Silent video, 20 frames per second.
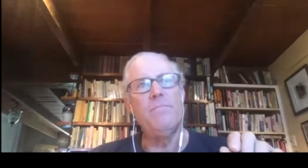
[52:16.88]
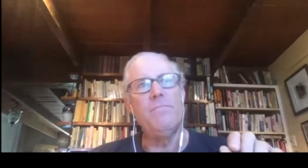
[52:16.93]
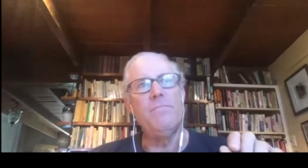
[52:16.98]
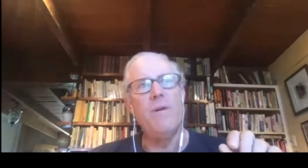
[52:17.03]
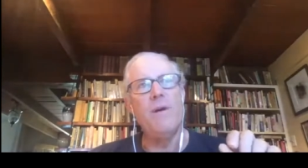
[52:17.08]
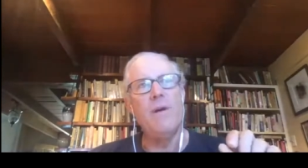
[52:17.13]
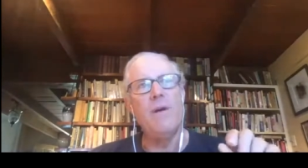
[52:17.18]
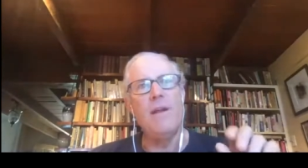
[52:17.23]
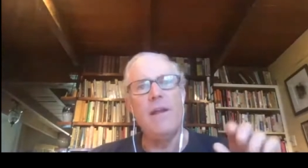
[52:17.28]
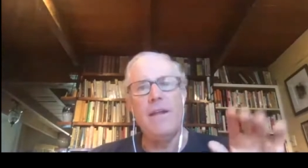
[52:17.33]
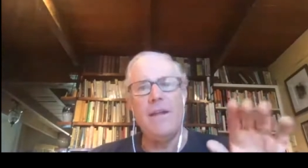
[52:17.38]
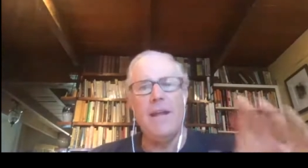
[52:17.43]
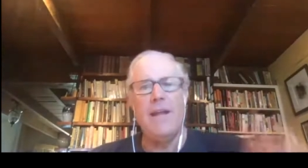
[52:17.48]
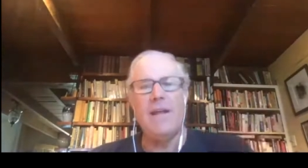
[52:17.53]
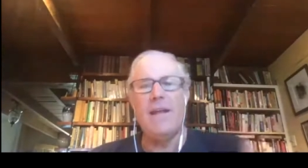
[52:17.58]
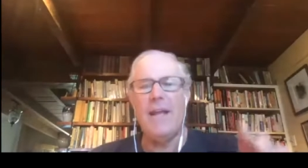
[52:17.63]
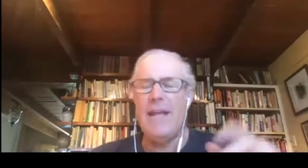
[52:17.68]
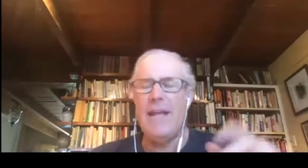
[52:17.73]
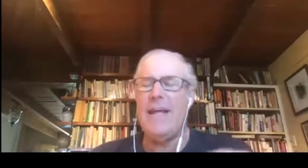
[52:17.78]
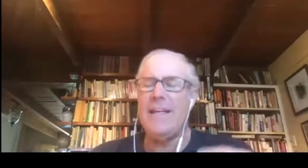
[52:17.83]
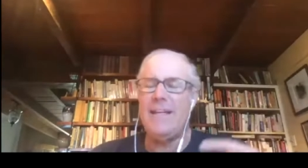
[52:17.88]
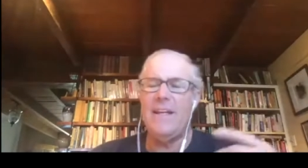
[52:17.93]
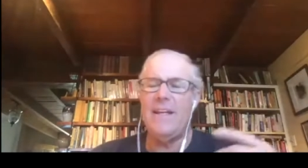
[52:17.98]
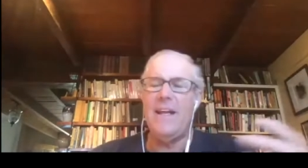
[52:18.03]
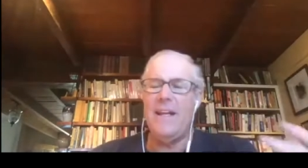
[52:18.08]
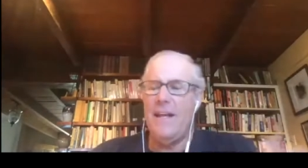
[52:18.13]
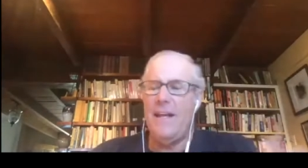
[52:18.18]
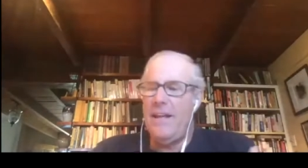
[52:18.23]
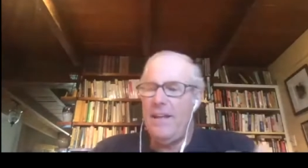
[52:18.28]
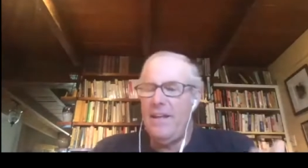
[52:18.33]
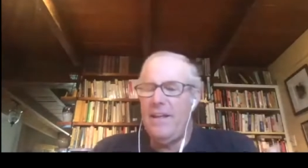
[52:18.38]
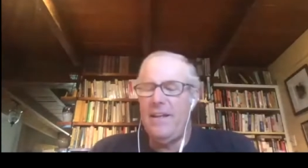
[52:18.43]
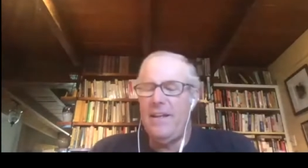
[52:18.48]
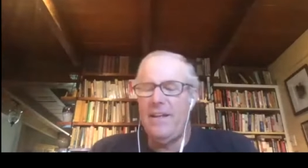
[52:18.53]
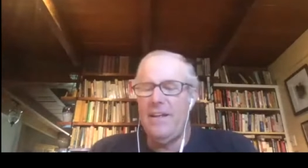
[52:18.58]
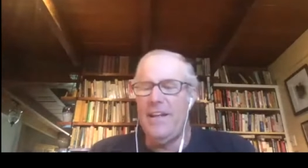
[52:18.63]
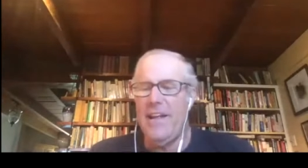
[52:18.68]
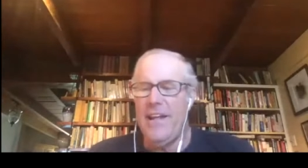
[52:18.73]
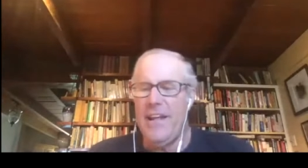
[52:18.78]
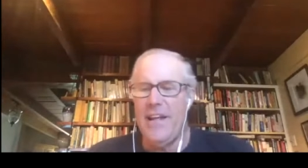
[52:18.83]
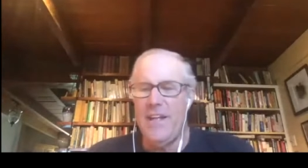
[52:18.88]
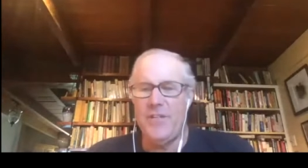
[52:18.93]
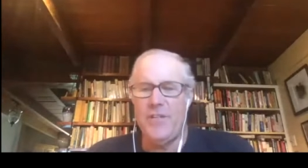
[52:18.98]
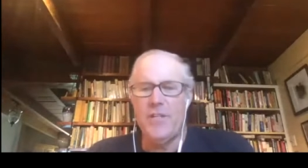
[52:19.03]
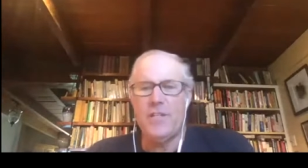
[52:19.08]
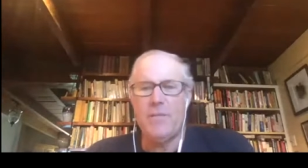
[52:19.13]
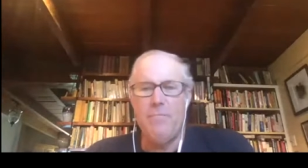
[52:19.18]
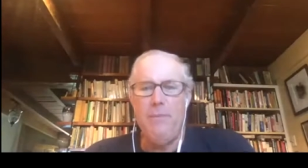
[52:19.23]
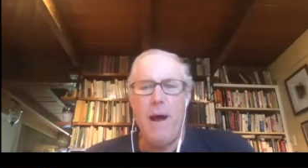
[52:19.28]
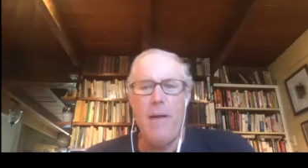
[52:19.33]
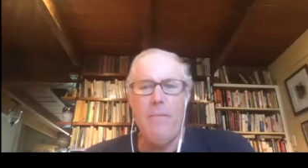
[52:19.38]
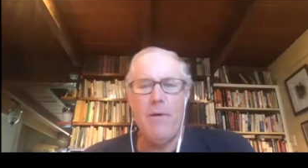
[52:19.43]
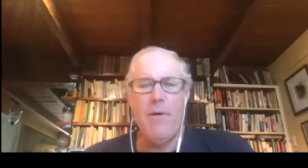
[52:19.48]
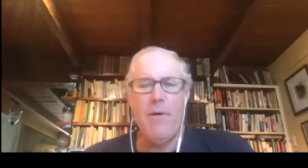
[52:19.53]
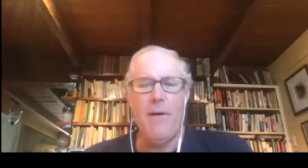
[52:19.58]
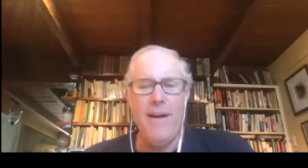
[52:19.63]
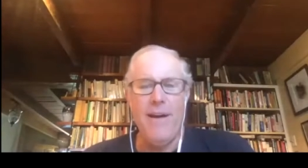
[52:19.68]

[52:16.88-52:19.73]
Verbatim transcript: it, it, it it's just a bummer.